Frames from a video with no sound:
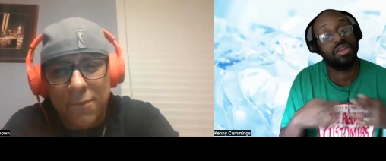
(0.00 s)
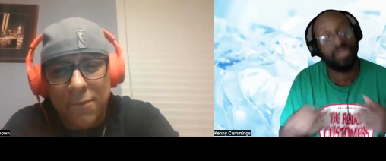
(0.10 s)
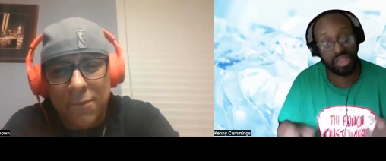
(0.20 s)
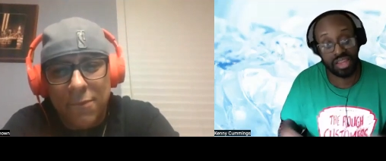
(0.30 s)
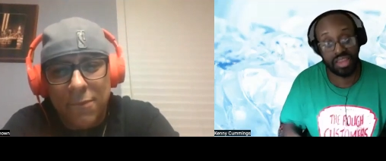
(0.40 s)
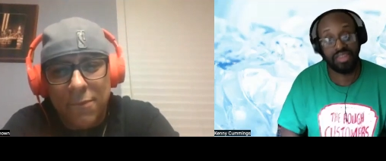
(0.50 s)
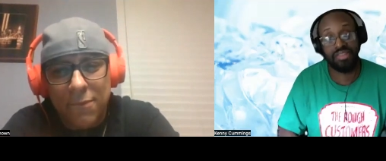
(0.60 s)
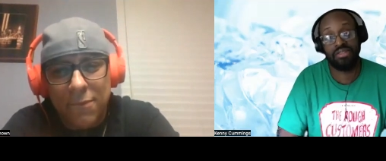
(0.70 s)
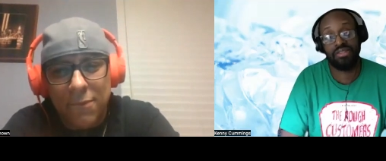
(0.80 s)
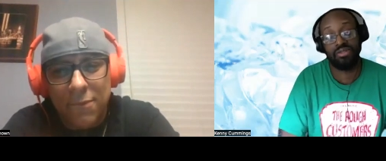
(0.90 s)
Speaker 1: everything
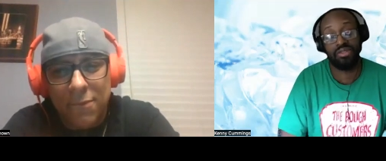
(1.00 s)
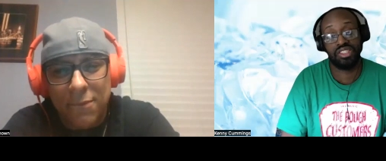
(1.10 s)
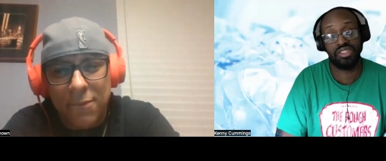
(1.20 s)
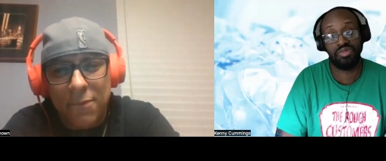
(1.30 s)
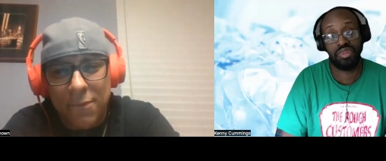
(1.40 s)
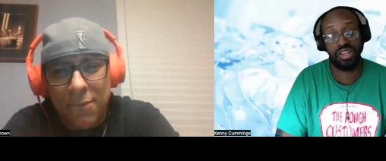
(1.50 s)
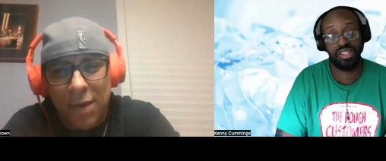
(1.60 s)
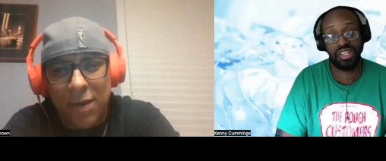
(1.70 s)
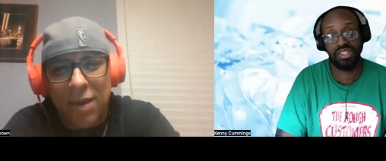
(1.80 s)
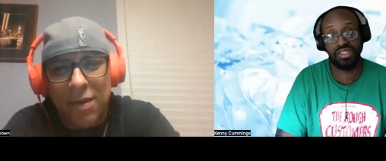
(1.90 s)
with this project.
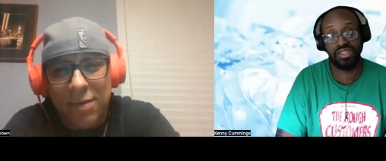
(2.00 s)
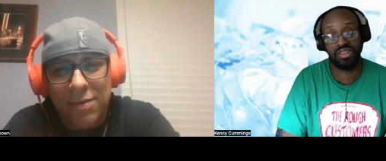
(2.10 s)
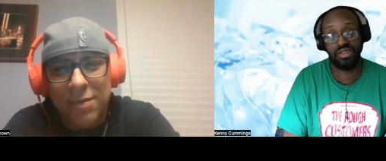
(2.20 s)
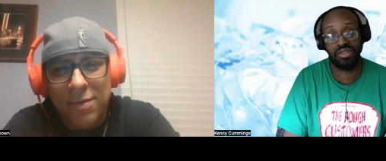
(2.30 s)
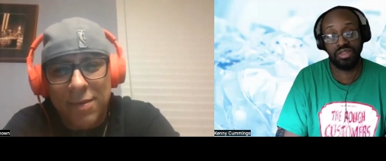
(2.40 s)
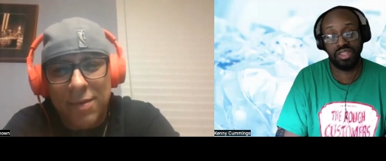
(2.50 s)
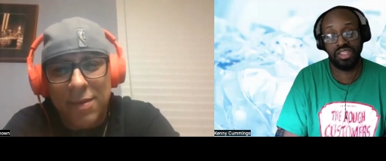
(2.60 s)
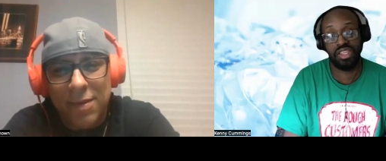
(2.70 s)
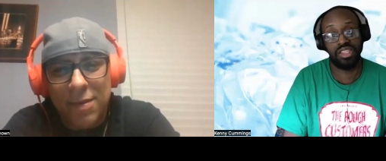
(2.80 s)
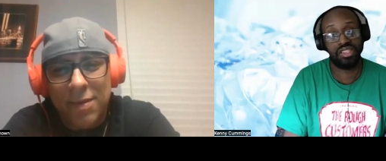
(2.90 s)
Yeah. So
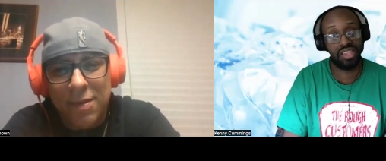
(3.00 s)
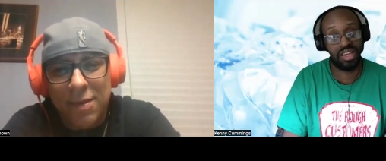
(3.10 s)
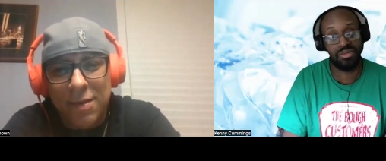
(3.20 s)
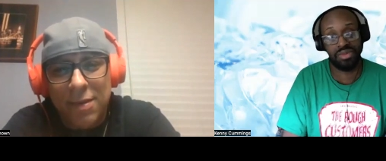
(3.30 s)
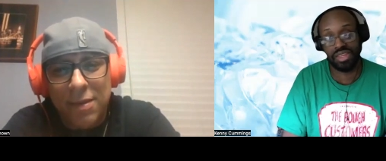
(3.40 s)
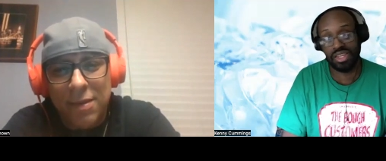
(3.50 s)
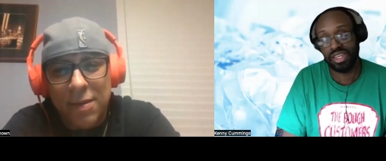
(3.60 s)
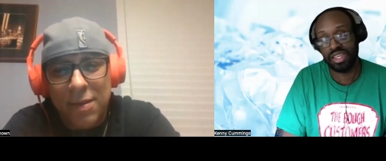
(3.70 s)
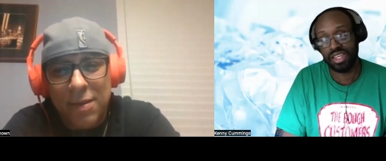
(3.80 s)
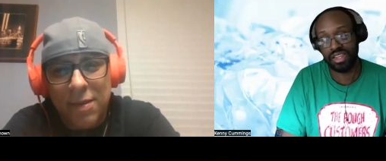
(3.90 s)
he's coming.
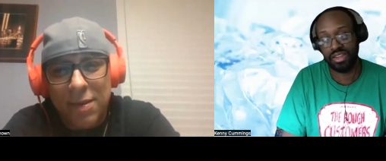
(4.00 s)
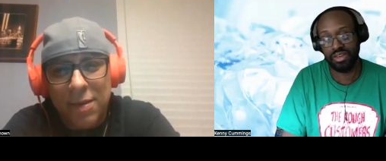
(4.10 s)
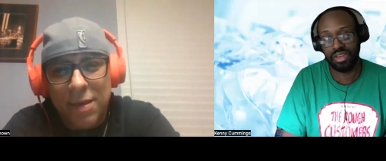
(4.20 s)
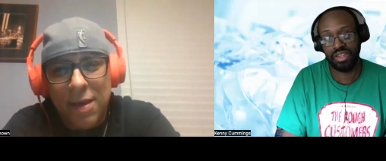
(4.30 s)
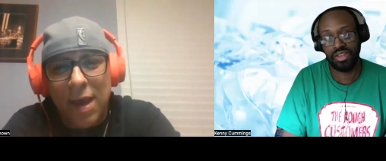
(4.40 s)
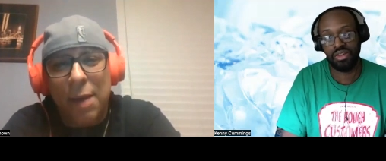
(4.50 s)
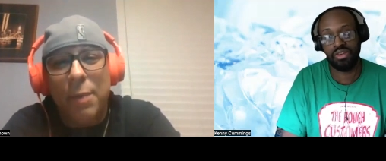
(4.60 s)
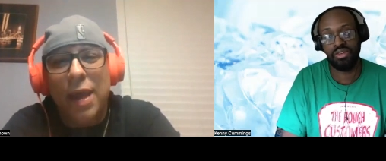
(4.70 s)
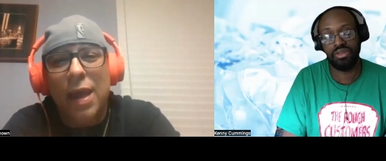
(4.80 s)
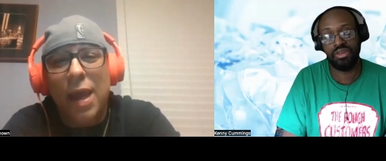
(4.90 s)
You know, know, and me
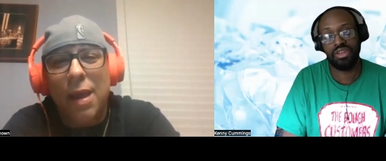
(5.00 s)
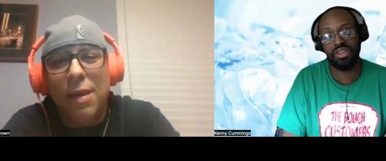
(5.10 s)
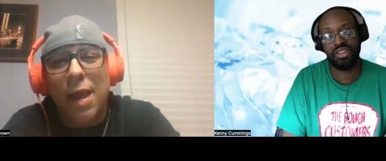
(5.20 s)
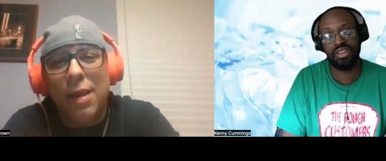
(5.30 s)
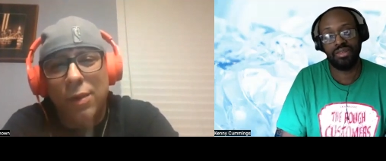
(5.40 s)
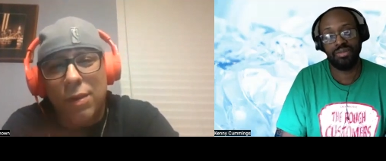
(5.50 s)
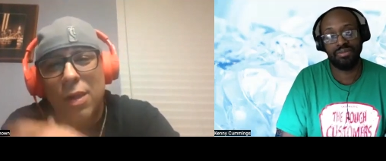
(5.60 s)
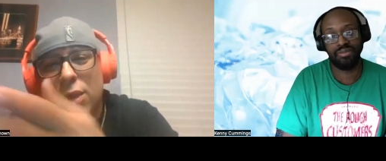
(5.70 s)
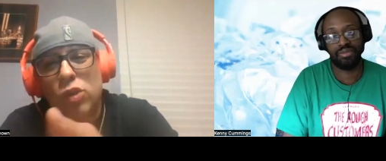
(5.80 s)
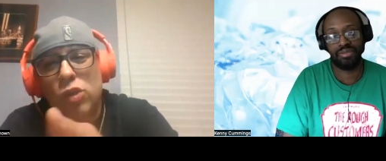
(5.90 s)
and, and
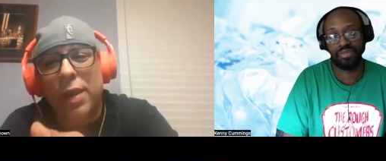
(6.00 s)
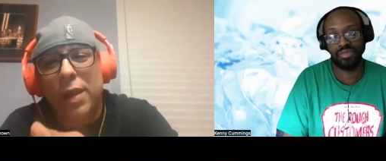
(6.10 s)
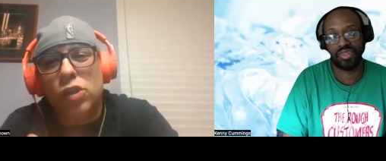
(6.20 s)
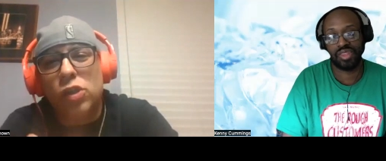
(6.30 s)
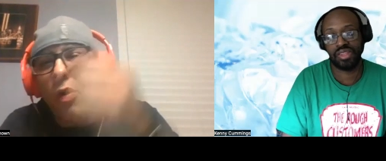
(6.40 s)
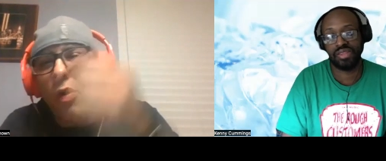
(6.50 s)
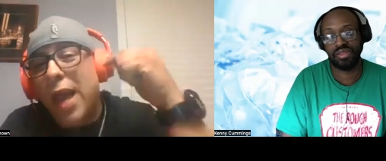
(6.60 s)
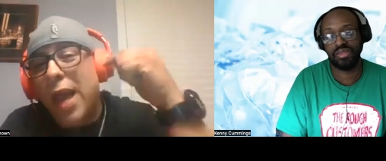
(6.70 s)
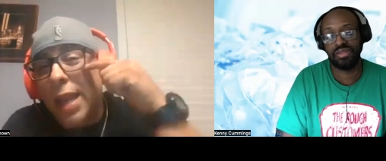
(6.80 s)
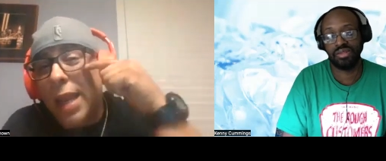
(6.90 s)
you
Speaker 2: speak you spoke of
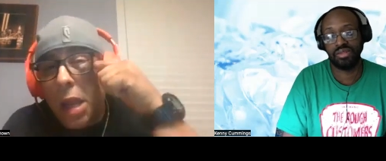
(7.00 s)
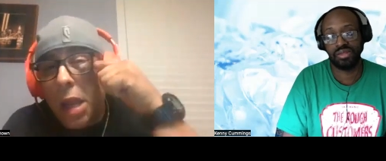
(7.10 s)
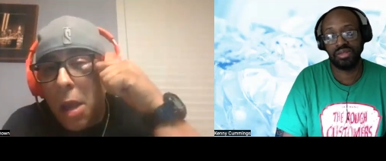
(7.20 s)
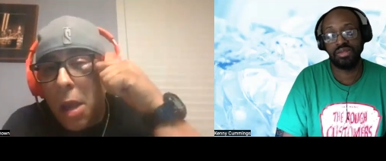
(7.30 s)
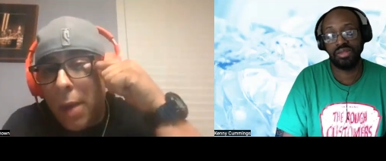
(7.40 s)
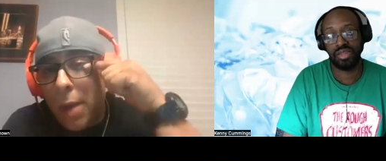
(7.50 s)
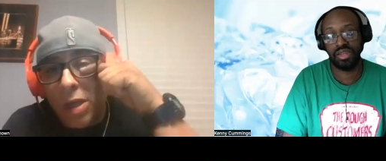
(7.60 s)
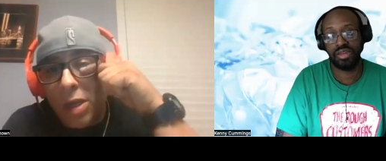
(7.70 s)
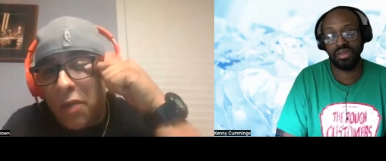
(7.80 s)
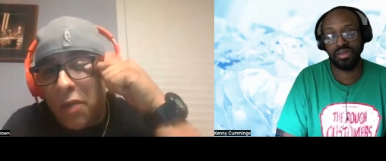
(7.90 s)
Henny,
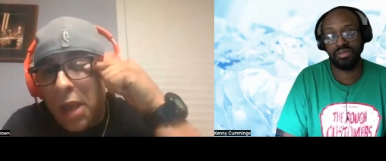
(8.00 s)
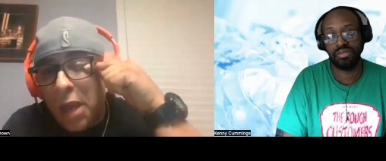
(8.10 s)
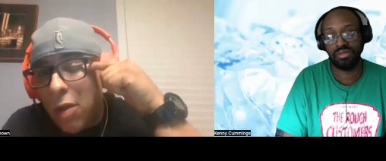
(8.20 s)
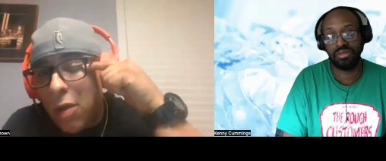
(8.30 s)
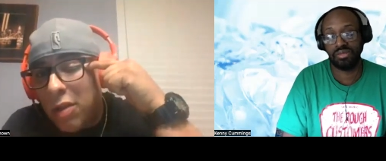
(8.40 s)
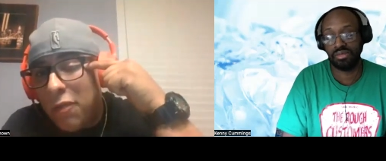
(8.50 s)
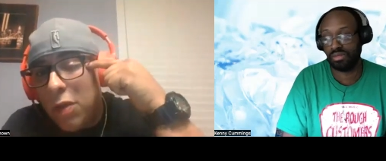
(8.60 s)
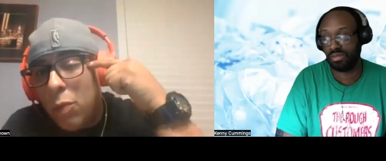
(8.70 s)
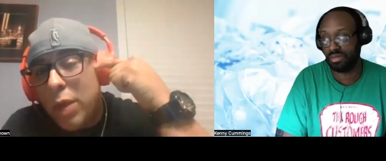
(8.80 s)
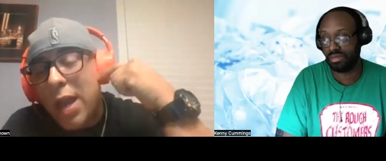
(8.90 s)
myself yeah. and Henny Holyfield.
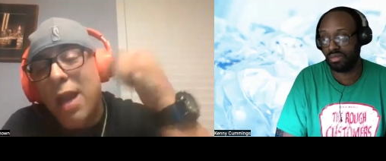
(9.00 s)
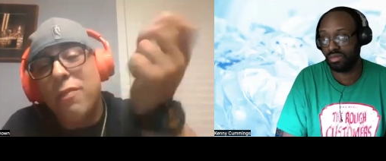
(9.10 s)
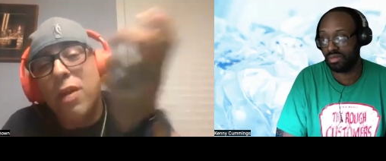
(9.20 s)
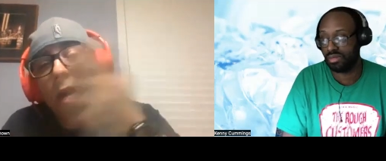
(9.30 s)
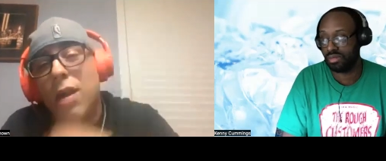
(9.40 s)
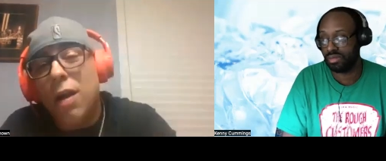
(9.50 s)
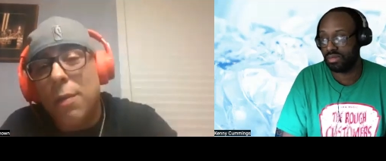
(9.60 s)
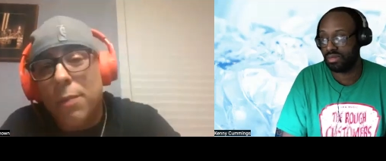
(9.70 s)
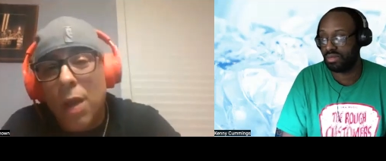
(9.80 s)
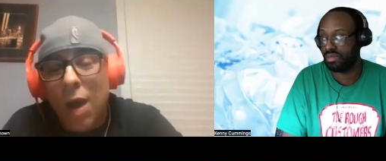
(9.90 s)
We have a um,
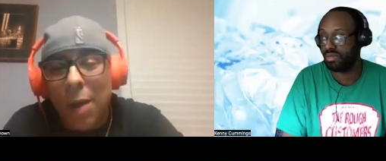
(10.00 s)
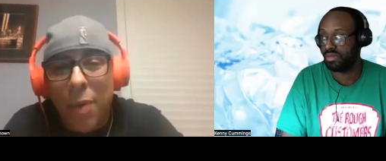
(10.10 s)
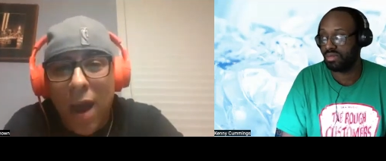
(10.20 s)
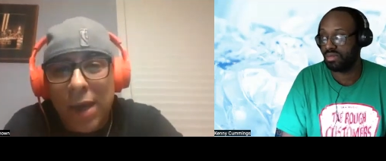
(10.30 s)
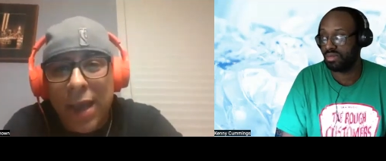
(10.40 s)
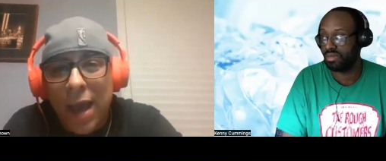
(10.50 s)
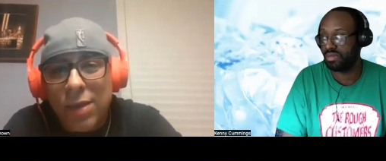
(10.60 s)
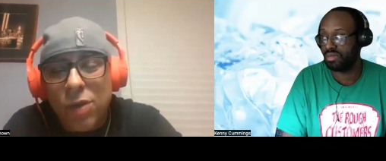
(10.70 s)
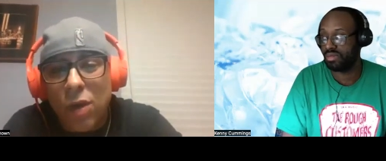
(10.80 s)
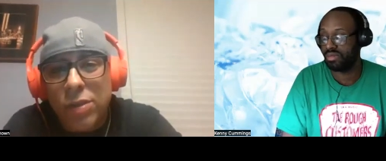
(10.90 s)
a podcast
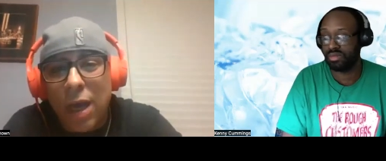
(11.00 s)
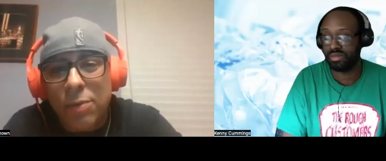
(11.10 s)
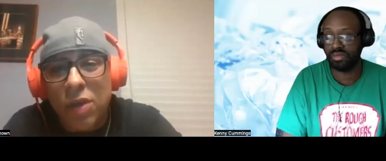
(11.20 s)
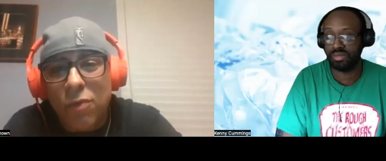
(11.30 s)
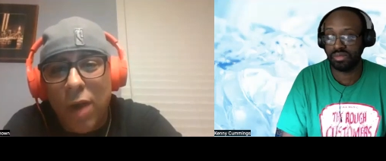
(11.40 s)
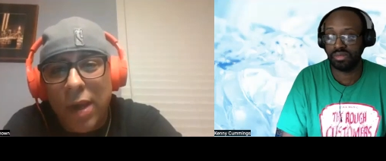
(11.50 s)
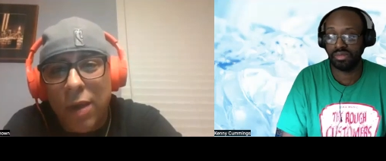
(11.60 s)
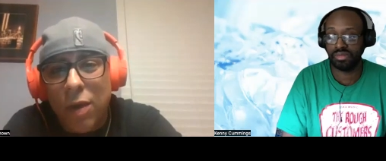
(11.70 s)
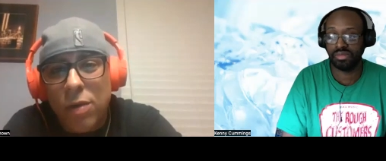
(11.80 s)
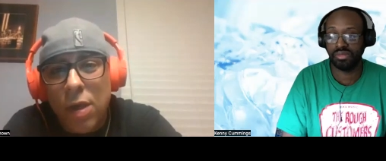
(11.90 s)
called Top Shelf Radio,